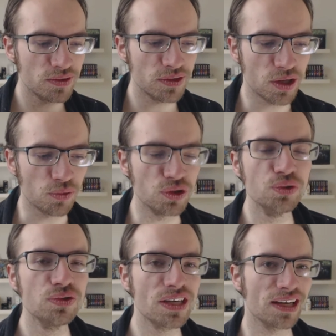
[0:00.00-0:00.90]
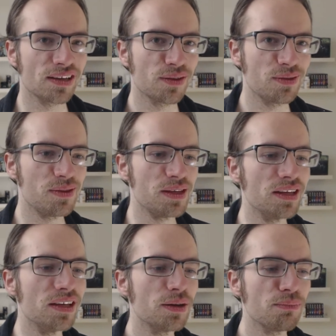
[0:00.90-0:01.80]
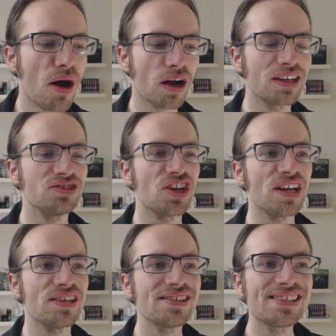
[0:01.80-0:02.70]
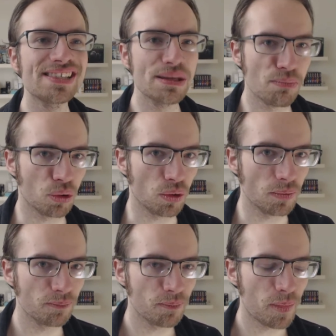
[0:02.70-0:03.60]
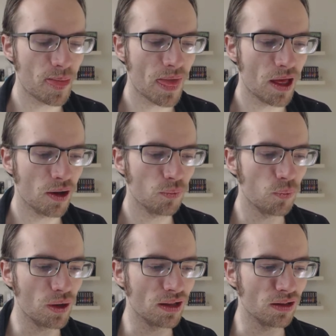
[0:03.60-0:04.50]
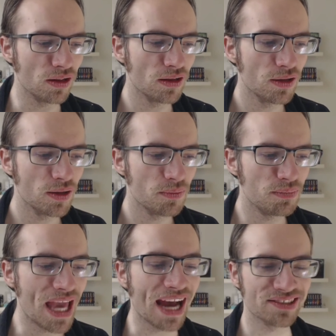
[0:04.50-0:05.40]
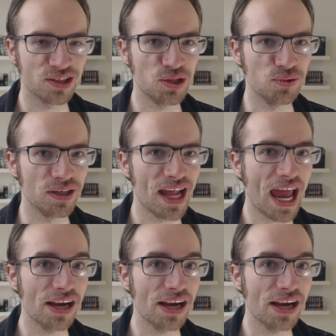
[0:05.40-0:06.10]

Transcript: you know, using the Mockingjay symbol will be executed.